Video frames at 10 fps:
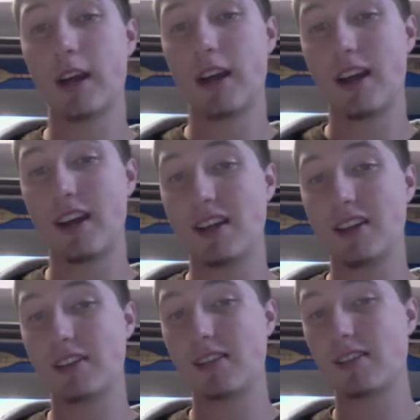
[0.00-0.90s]
and
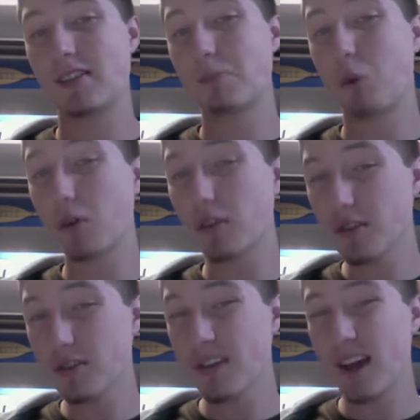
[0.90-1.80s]
Spore
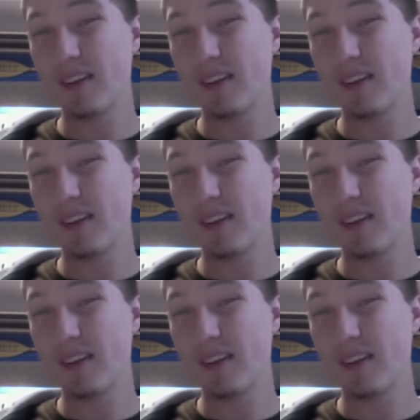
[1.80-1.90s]
is not